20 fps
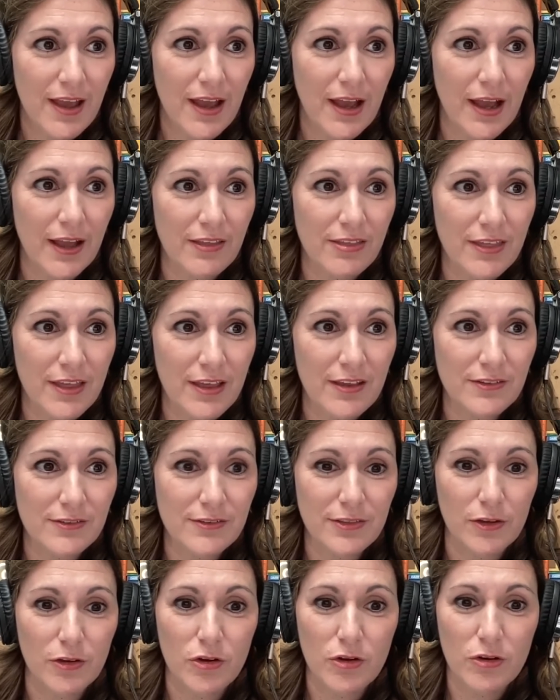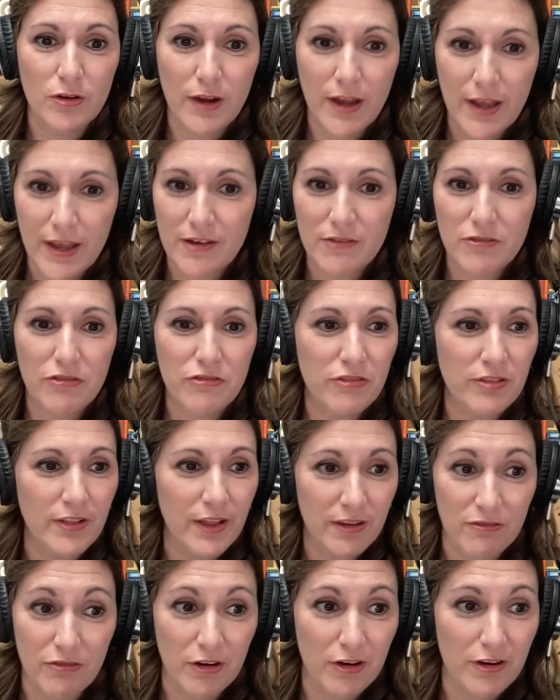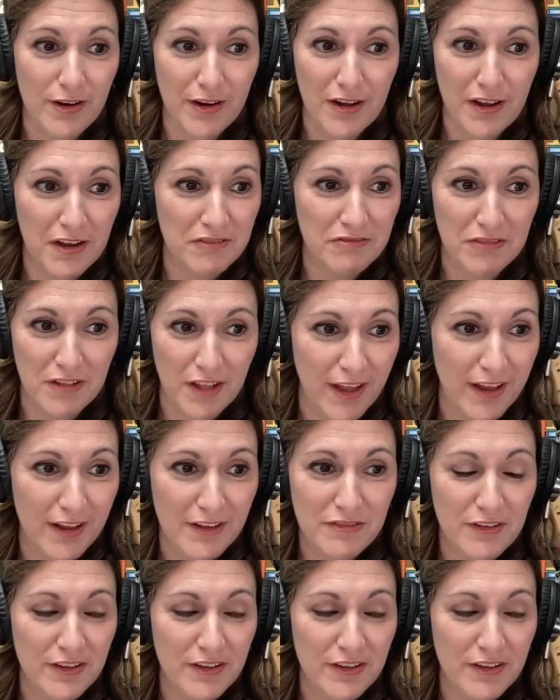I think, is the great flavor of life.